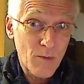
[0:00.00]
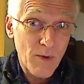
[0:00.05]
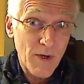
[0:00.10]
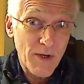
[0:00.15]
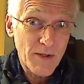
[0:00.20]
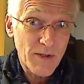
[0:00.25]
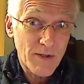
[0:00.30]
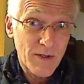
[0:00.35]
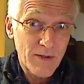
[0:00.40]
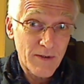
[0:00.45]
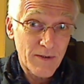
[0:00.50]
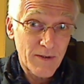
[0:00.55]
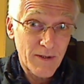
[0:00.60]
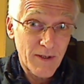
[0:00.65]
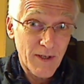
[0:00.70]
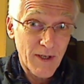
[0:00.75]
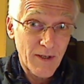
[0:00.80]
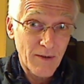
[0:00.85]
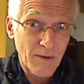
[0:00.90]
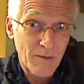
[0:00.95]
question,
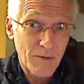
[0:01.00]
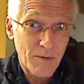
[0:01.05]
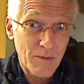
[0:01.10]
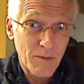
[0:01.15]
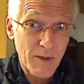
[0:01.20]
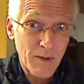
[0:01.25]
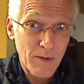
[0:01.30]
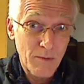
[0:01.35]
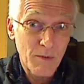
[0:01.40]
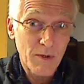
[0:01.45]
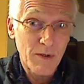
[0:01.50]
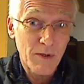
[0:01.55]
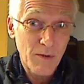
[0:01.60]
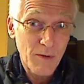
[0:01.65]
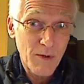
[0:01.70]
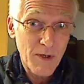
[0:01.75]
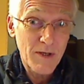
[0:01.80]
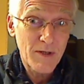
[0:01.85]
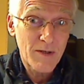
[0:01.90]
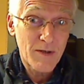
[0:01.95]
and we will
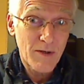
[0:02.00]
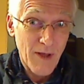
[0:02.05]
look into